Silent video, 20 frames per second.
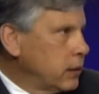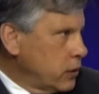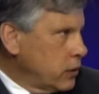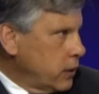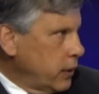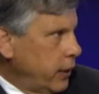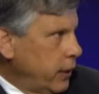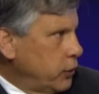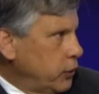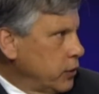the
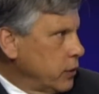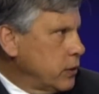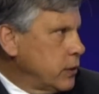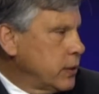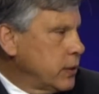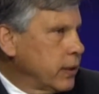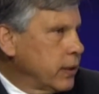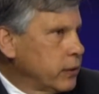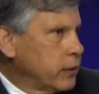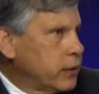stage, as
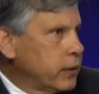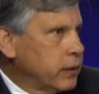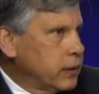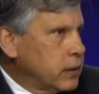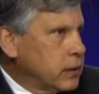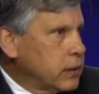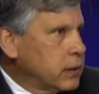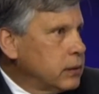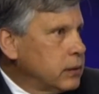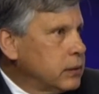the
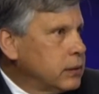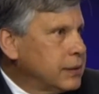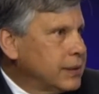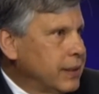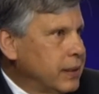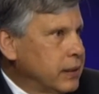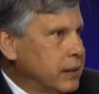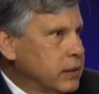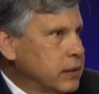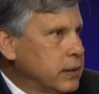Secretary
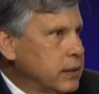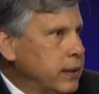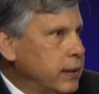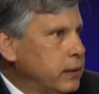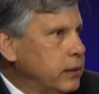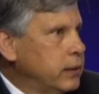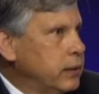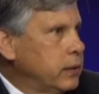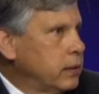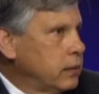says,
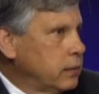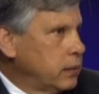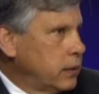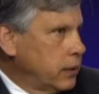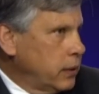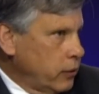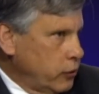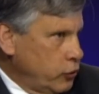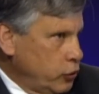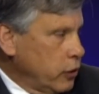
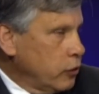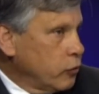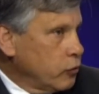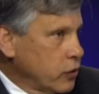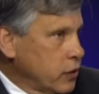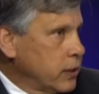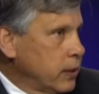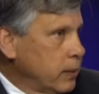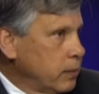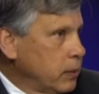that our General
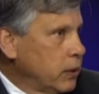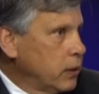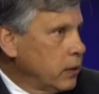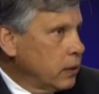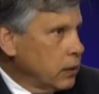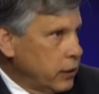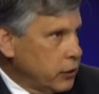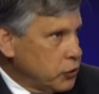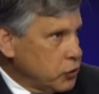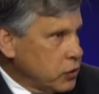Assembly,
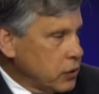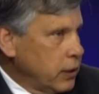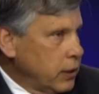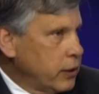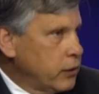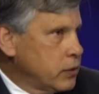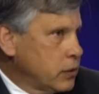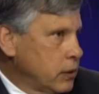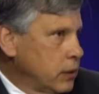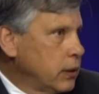our
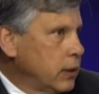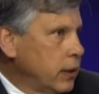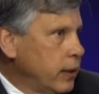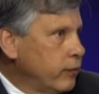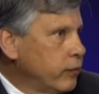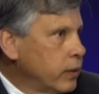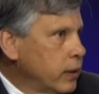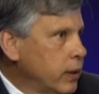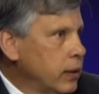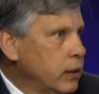legislators, and the
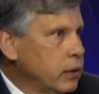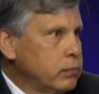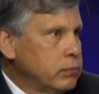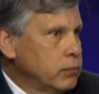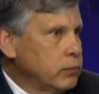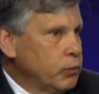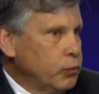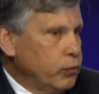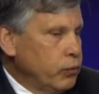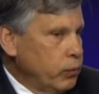governor
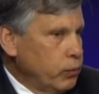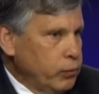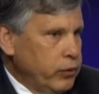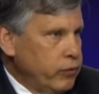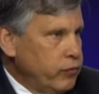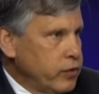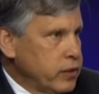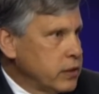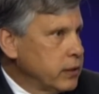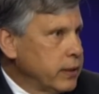can
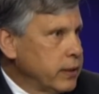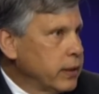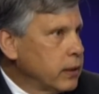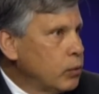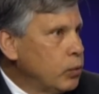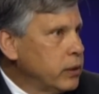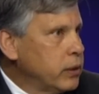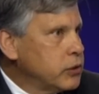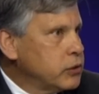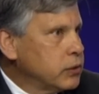revisit
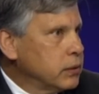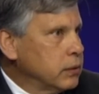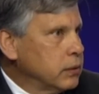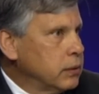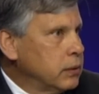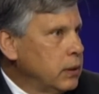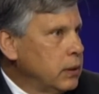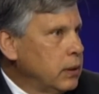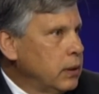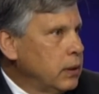that question.
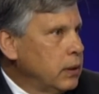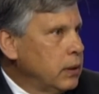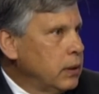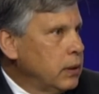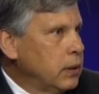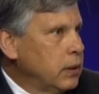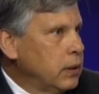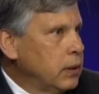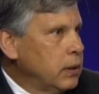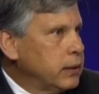
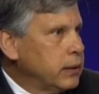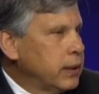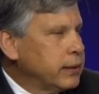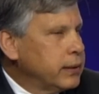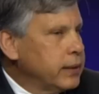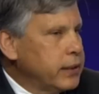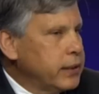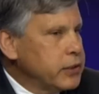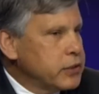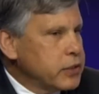And
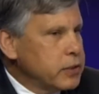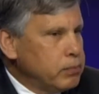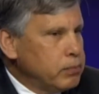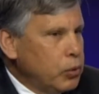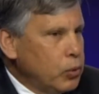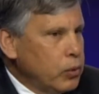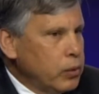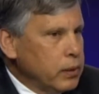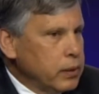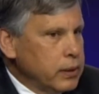I think it's
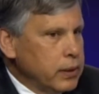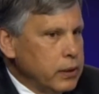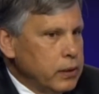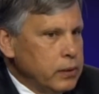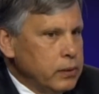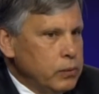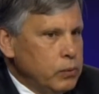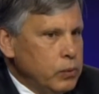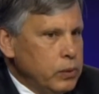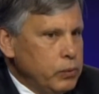important,
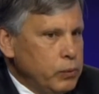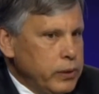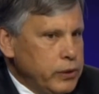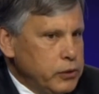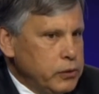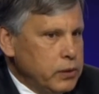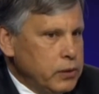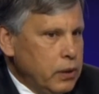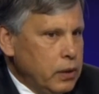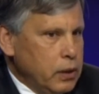though, when we
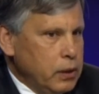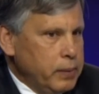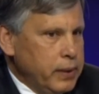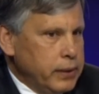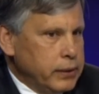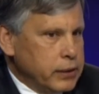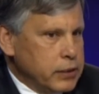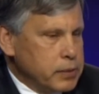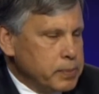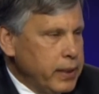do talk
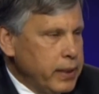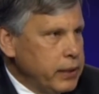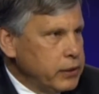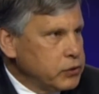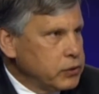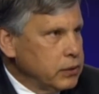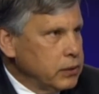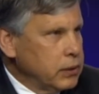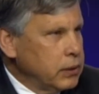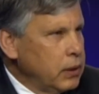about
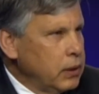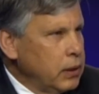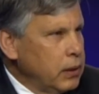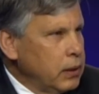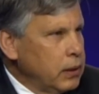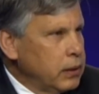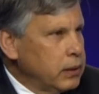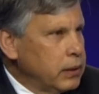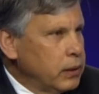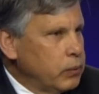expansion,
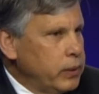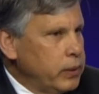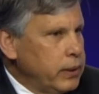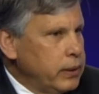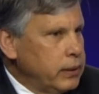that